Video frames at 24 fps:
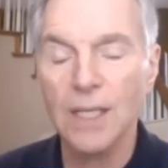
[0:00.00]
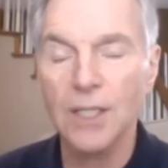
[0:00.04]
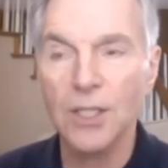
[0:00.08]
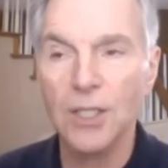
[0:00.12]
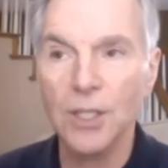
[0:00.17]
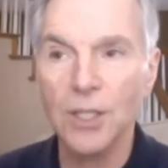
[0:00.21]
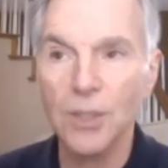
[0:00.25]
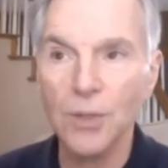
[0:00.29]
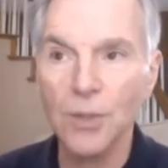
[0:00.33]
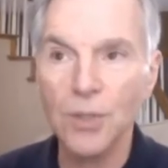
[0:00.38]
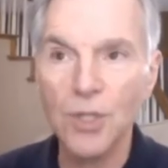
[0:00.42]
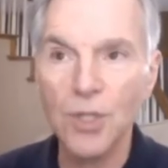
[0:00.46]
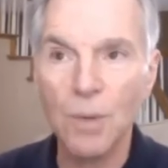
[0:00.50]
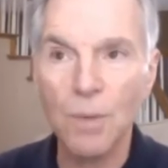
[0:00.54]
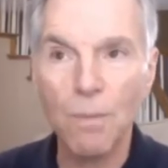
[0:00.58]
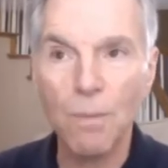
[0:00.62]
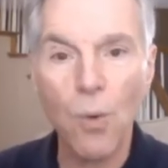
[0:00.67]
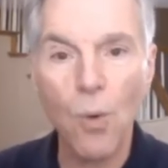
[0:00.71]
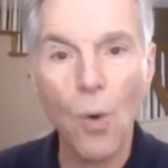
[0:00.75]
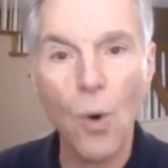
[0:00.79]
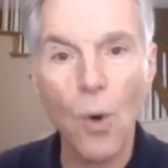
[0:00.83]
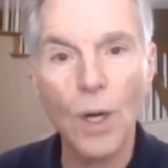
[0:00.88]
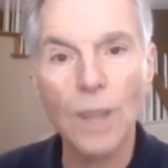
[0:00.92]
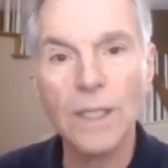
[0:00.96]
to
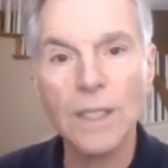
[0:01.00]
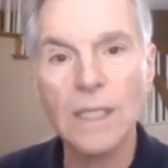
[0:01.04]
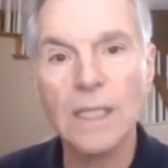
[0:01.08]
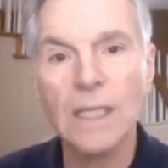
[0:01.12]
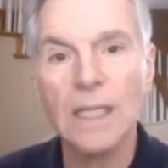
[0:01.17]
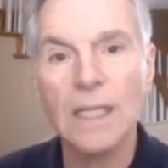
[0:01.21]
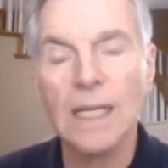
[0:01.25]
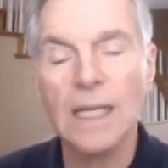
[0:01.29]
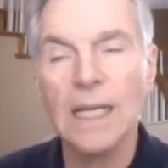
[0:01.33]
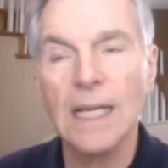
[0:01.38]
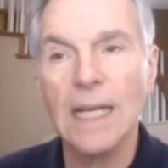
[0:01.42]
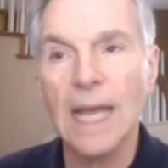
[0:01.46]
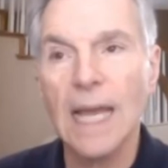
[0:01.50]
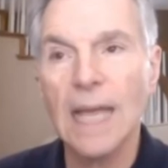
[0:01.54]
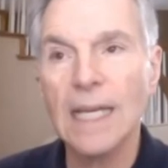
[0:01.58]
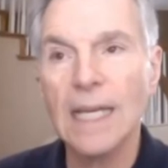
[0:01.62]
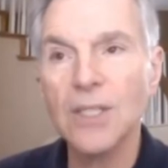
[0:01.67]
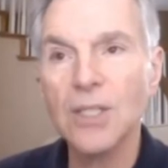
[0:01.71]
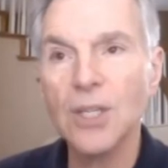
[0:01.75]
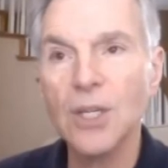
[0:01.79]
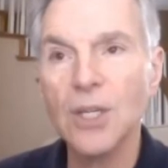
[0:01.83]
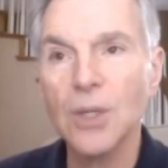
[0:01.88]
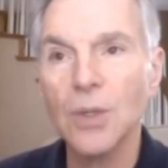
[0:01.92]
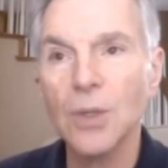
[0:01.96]
support,
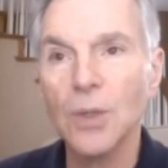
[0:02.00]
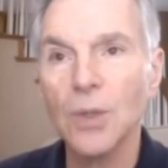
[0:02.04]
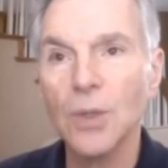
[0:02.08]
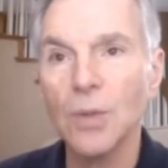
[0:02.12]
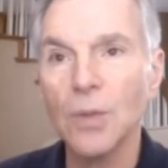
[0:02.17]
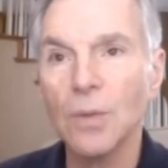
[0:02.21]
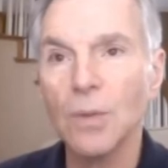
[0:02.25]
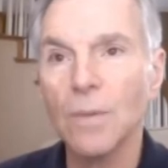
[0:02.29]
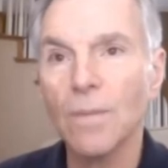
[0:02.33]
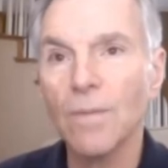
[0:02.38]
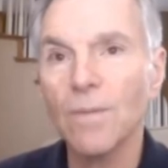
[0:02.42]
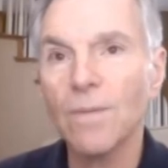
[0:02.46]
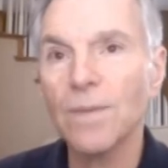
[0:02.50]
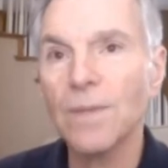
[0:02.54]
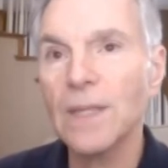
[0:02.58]
and to